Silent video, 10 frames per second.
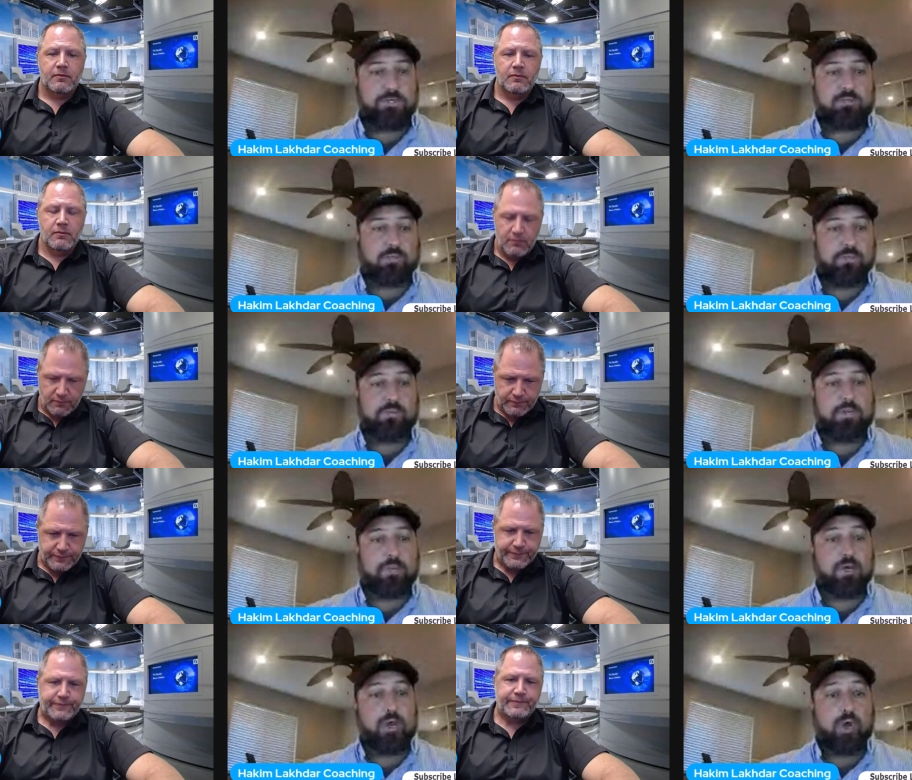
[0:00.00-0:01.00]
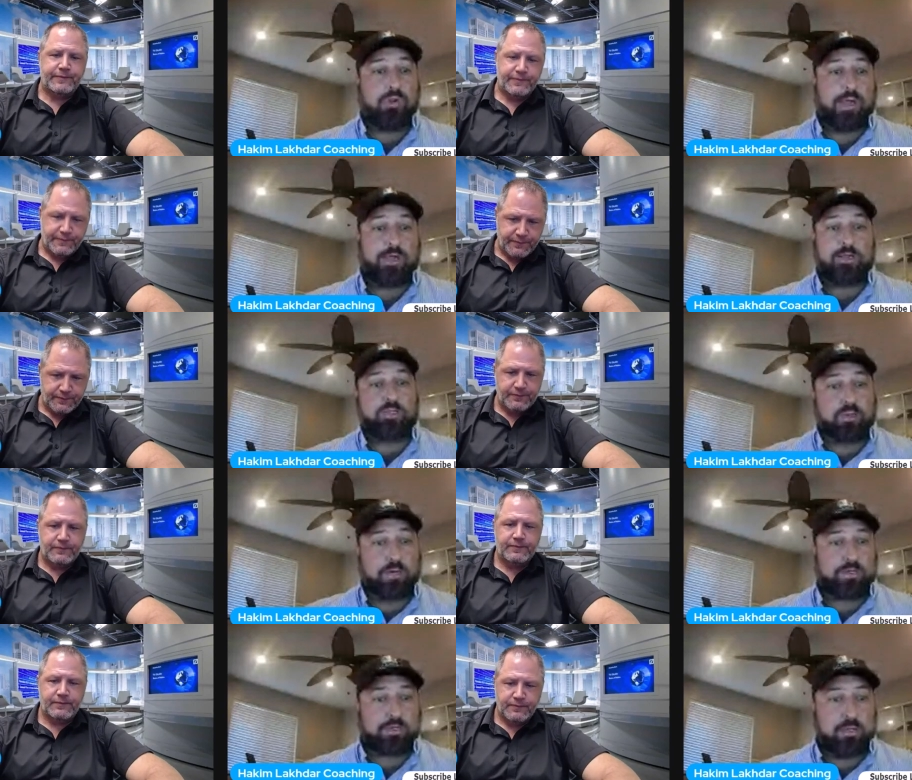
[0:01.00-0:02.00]
Speaker 1: and trust. And that takes
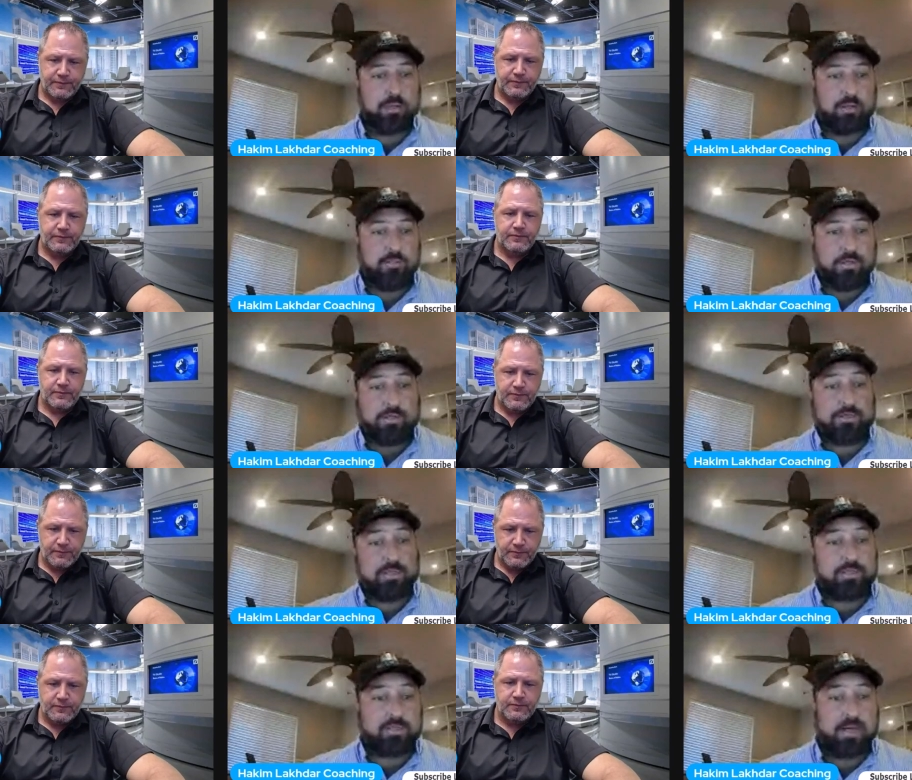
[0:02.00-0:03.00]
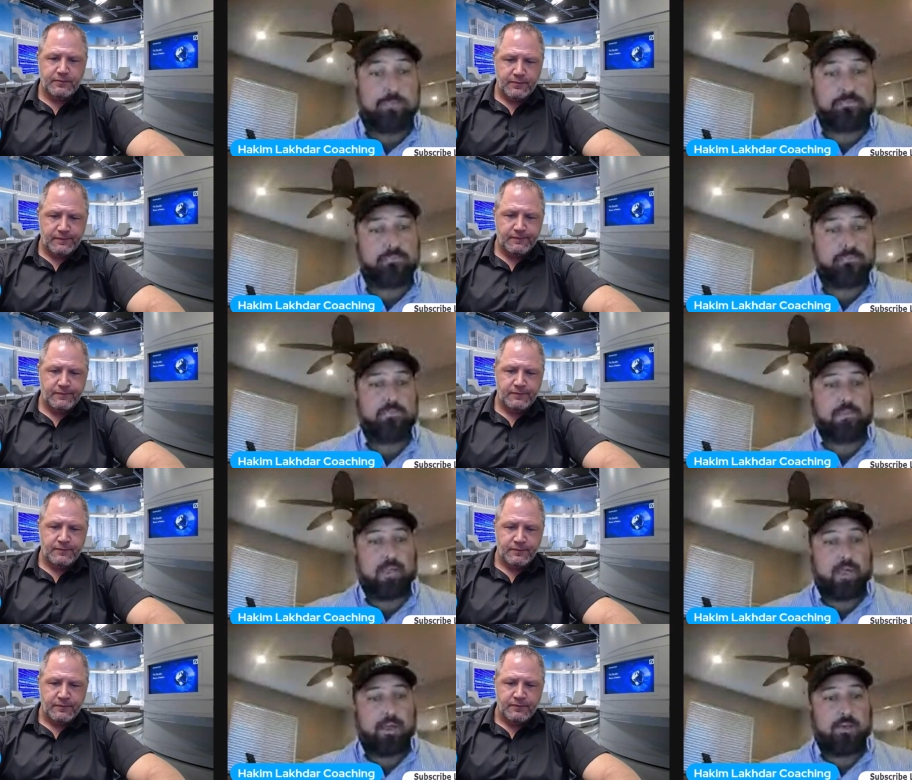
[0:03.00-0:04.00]
time. And I think
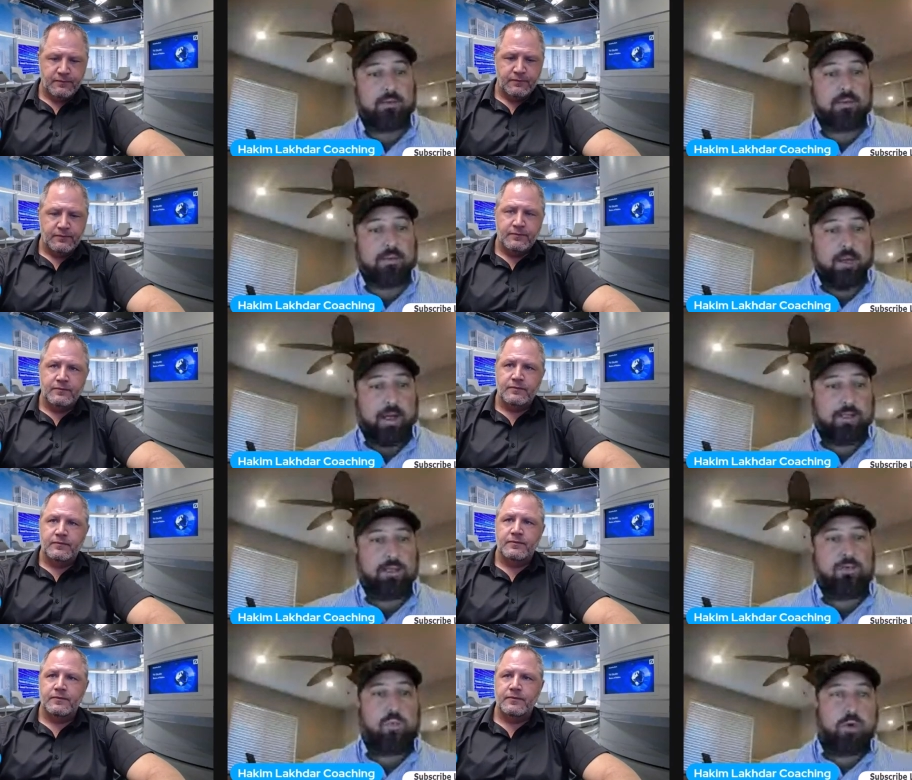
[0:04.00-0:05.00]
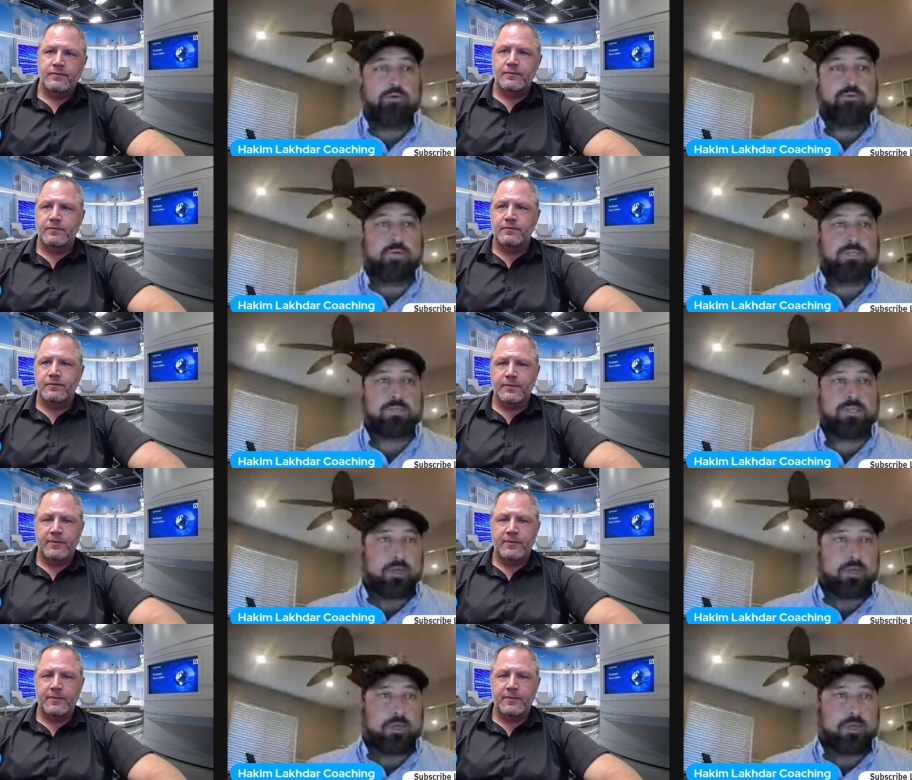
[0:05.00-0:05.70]
one of the skills that I bring to the